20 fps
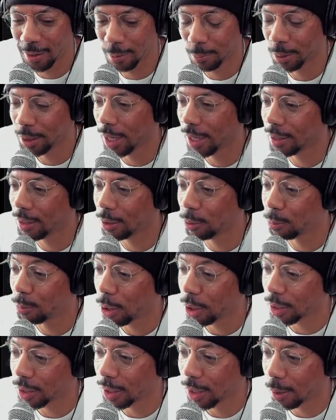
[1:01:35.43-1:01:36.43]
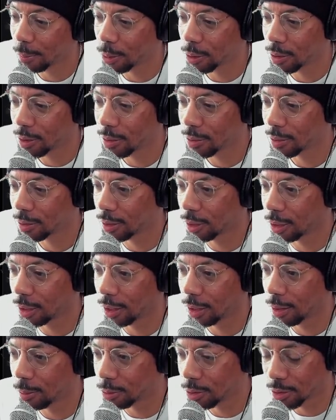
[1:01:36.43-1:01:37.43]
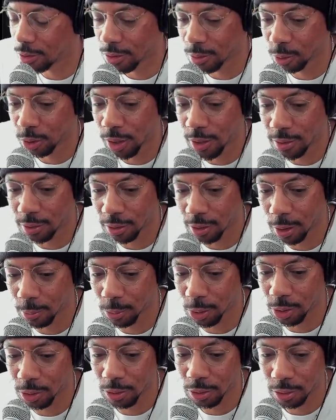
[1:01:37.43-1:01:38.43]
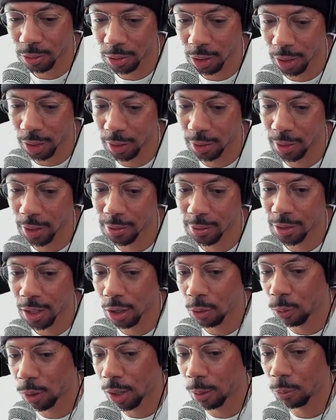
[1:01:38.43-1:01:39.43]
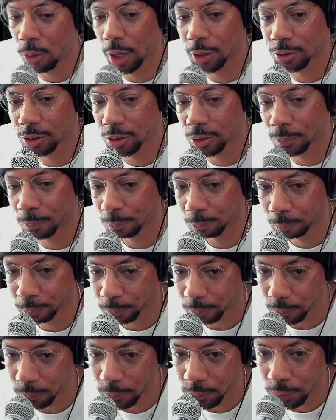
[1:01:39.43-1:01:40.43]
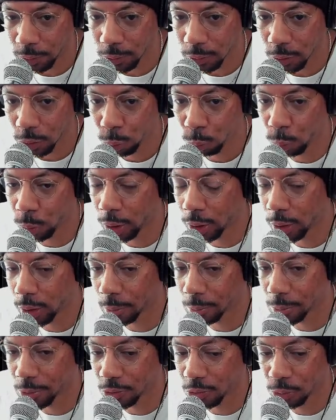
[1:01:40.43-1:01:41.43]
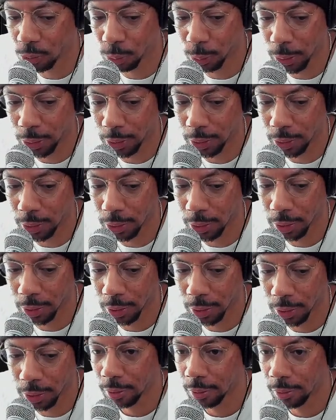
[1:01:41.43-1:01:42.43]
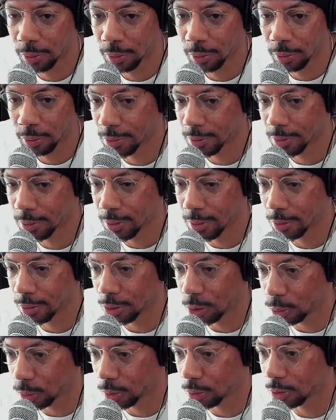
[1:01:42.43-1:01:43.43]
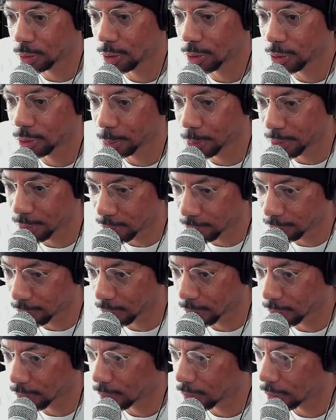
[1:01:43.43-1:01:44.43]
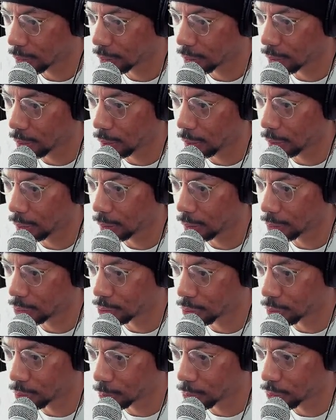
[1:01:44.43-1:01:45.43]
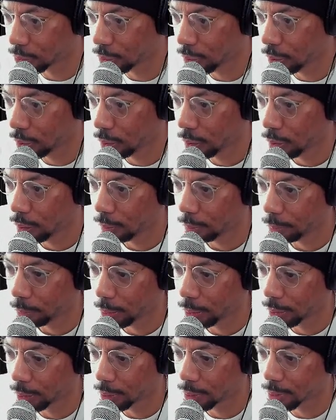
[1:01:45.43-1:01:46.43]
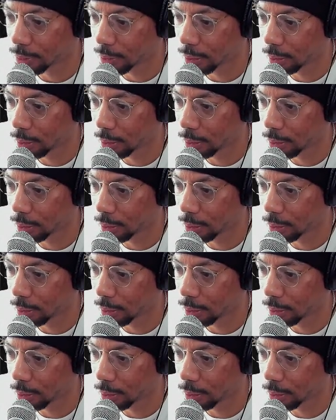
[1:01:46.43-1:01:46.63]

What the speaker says: yeah, the market cap on this could get up to some crazy numbers, and that's kind of what I'm watching when it comes to this token in specific terms, because